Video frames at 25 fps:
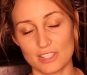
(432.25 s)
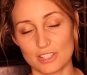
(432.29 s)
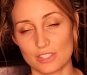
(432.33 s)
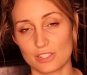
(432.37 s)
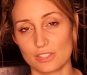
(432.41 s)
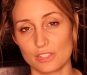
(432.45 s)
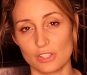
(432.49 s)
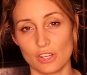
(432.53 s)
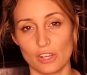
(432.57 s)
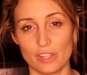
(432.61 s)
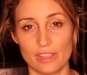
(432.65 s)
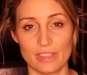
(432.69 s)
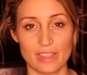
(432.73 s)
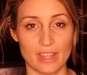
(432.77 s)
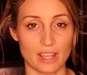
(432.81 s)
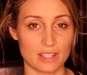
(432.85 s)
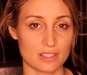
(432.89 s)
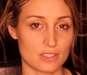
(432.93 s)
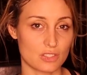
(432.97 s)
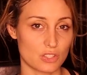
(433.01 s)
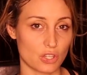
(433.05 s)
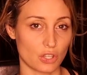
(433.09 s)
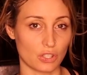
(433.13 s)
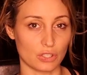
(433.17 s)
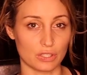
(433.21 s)
just know that
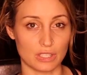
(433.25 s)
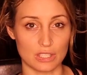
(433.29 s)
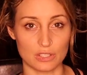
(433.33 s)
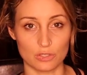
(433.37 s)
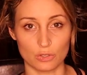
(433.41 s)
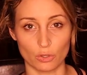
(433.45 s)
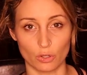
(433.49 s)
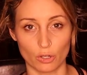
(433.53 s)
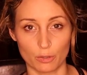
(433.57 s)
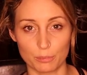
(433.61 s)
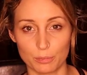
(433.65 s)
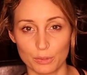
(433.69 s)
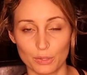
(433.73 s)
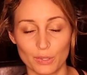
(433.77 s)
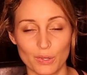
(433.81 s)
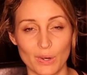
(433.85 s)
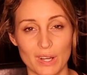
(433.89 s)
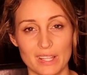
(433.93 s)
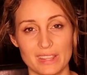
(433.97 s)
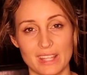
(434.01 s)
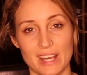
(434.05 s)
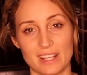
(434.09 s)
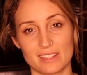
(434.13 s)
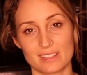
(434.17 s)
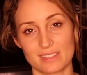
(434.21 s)
that's totally normal,
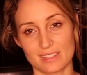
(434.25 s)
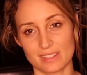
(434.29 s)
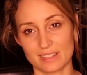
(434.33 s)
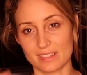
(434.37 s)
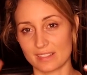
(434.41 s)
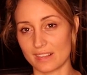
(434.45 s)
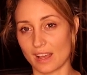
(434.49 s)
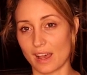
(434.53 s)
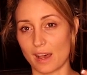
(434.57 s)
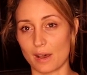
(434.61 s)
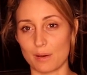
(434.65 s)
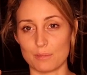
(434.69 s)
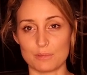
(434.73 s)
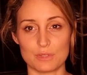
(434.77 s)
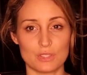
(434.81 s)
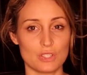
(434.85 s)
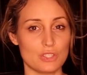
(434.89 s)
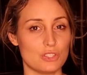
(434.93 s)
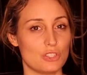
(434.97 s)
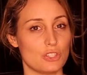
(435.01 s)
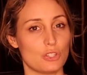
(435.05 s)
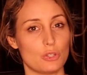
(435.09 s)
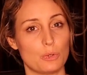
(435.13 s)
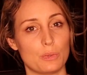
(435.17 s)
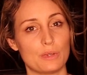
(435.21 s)
and that's to
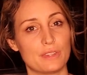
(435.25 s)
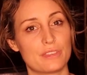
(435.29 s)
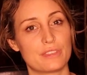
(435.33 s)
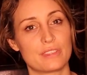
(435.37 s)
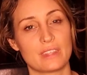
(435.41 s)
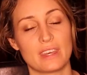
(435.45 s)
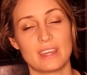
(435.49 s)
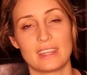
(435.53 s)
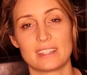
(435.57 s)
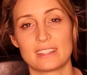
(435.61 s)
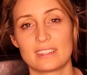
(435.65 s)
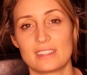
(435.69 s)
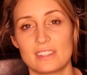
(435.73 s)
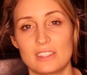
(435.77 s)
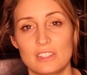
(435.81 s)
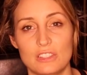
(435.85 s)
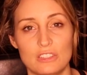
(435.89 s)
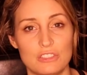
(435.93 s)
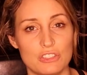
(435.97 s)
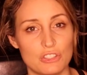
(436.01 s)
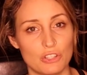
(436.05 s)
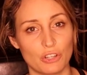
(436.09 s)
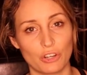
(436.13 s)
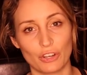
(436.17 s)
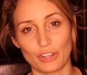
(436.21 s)
do with like the
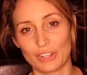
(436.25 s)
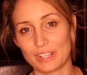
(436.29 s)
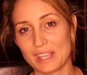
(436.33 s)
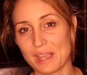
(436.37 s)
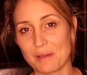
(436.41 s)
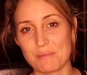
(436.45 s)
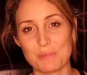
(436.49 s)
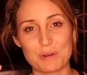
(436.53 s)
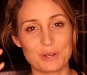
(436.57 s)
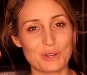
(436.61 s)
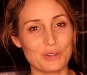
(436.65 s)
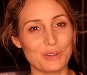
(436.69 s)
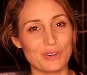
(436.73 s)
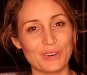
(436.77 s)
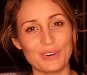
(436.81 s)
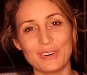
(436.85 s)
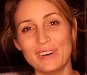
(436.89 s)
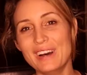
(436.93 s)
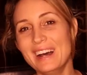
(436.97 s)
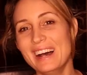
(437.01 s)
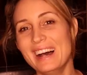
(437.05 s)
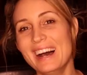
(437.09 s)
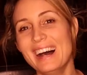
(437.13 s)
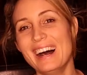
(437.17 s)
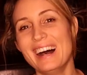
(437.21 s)

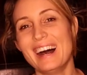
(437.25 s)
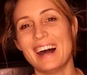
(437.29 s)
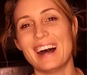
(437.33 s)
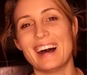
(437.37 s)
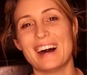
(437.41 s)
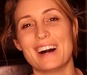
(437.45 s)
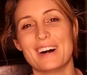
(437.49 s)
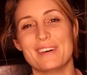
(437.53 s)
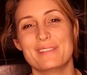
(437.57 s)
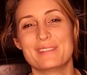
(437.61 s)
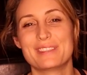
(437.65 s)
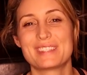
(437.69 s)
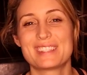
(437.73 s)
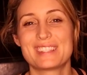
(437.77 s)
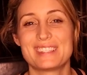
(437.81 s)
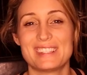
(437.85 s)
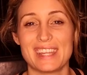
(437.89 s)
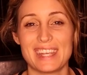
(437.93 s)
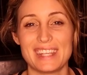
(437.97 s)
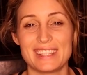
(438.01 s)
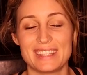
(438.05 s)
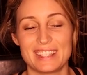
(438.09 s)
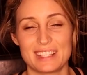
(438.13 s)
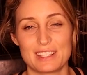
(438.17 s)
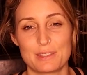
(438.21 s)
neurochemical
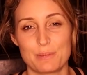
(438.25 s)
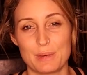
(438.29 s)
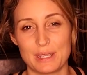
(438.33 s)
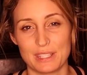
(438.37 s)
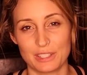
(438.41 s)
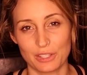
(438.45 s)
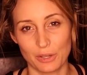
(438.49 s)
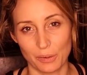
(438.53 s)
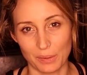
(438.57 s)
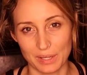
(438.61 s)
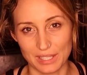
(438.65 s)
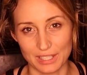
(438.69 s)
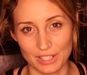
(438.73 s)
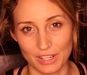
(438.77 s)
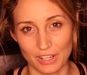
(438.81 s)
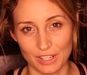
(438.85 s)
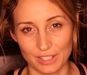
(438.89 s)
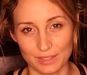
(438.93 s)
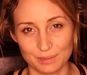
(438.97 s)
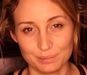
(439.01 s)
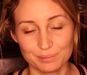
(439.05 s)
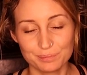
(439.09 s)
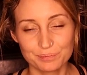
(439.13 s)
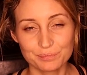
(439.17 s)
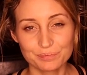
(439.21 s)
state that's been going
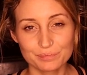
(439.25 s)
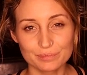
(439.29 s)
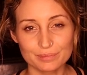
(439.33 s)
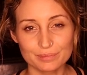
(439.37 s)
on.